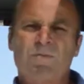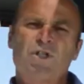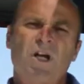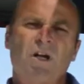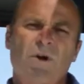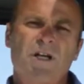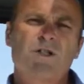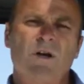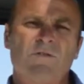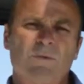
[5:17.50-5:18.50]

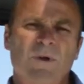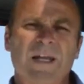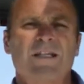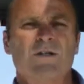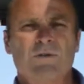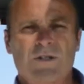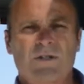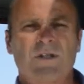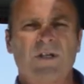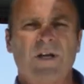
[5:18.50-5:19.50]
generation of the millennials,
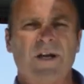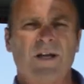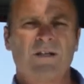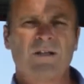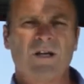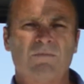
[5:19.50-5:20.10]
and